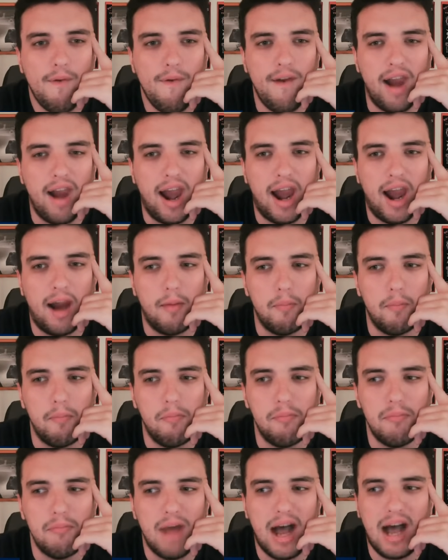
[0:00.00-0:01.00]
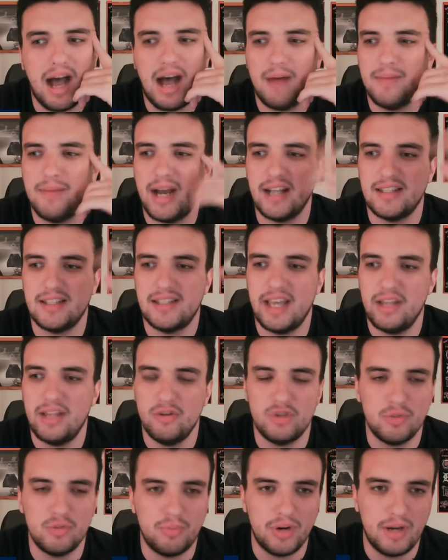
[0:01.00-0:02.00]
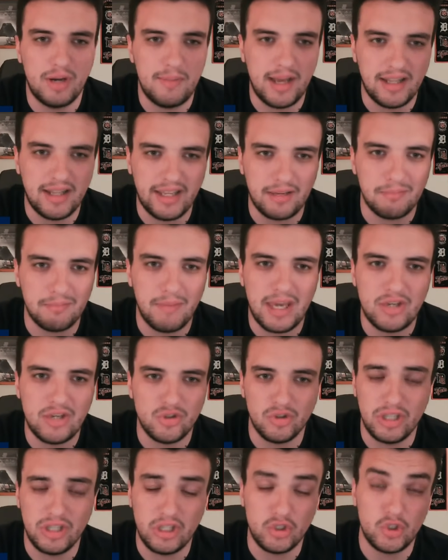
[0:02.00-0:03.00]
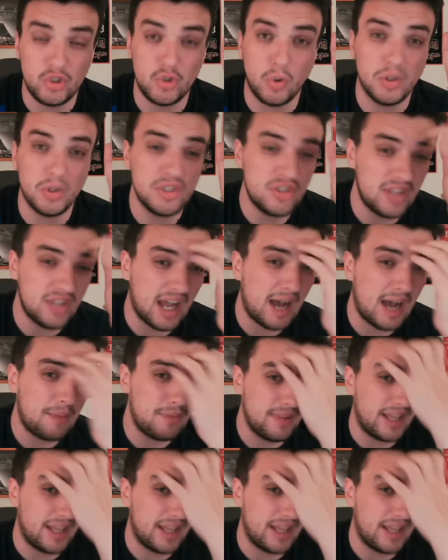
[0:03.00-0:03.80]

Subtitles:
I'm not saying you should put him at like a major league shortstop.